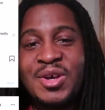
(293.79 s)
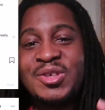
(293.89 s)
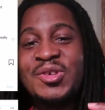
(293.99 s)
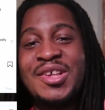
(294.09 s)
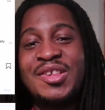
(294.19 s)
He
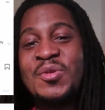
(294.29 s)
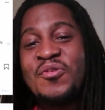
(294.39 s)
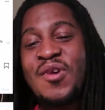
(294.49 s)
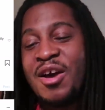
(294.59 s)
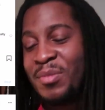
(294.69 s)
also sells it with
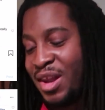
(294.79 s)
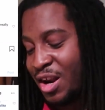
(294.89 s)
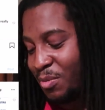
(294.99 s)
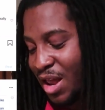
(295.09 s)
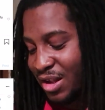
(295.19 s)
fried
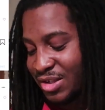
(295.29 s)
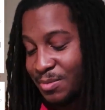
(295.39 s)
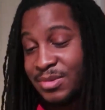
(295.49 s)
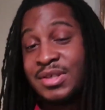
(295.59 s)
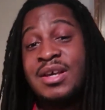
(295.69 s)
banana
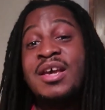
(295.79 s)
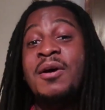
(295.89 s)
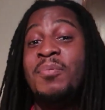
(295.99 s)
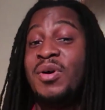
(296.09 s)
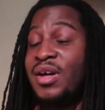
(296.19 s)
blossoms.
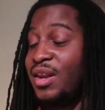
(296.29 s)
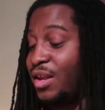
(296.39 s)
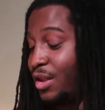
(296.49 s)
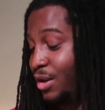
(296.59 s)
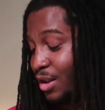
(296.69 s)
But
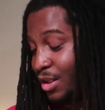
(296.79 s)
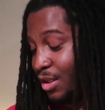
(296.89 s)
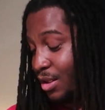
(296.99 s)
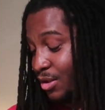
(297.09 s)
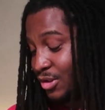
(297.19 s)
it
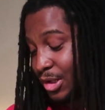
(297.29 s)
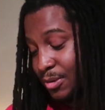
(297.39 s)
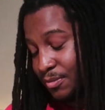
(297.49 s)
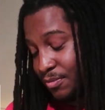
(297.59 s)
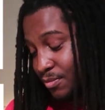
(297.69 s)
is
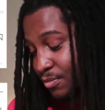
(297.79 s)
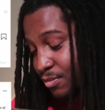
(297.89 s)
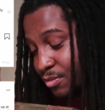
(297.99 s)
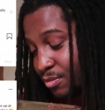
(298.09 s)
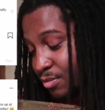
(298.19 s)

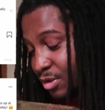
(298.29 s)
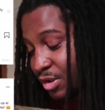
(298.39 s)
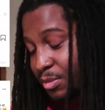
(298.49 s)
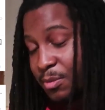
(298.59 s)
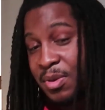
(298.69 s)

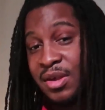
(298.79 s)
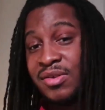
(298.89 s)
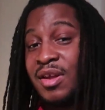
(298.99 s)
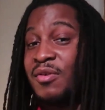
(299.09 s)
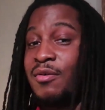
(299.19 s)
some of the
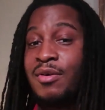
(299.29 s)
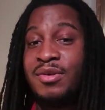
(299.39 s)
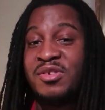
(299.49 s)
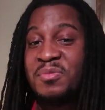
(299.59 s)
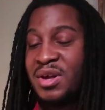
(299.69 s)
best stuff I've
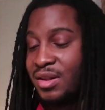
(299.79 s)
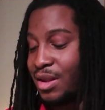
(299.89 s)
ever smelled.